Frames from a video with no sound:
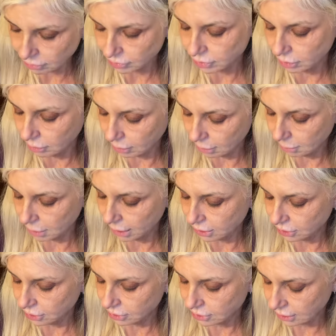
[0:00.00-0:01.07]
So I might
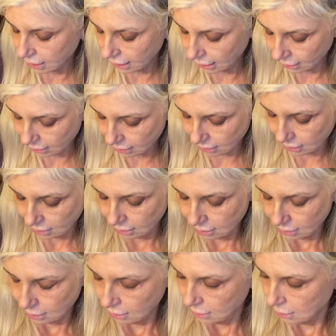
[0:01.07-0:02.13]
just take
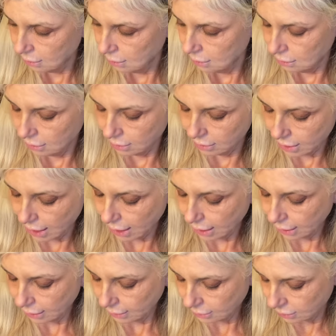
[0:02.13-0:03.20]

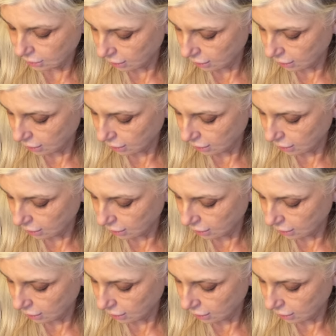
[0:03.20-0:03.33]
that,